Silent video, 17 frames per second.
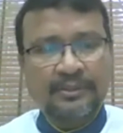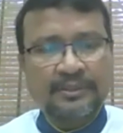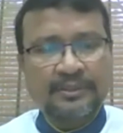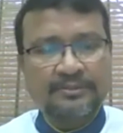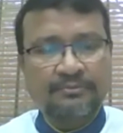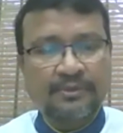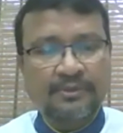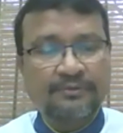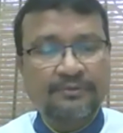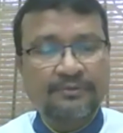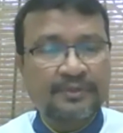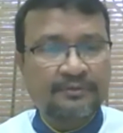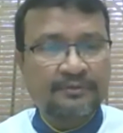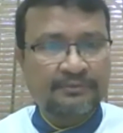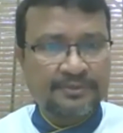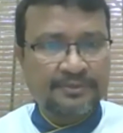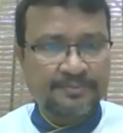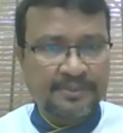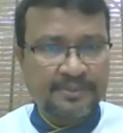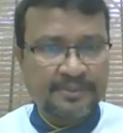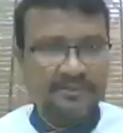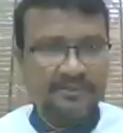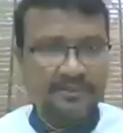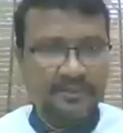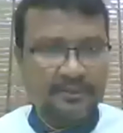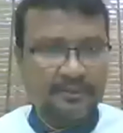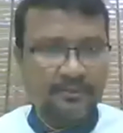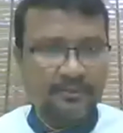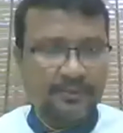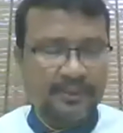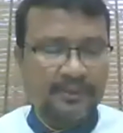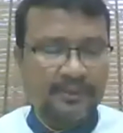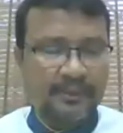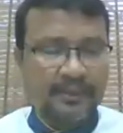as one of the Christmas
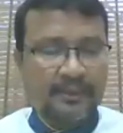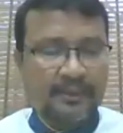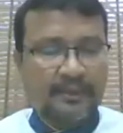goodie.